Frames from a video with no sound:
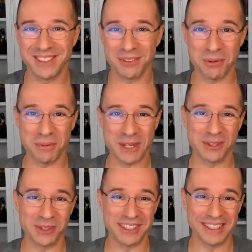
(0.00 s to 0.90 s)
So you want to make
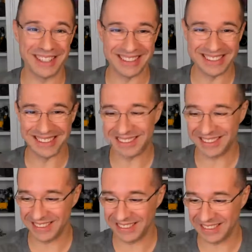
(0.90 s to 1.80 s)
sure that like this
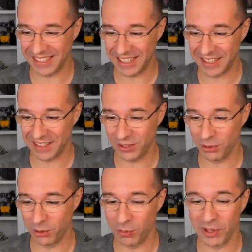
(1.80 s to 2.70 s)
is like
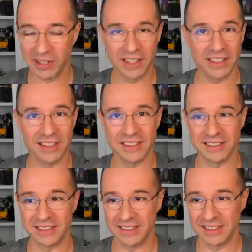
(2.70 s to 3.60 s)
your work
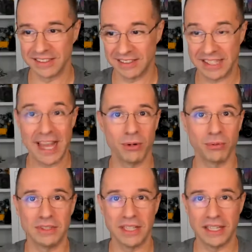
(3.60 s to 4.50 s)
is
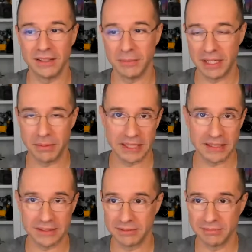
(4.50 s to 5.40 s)
sound and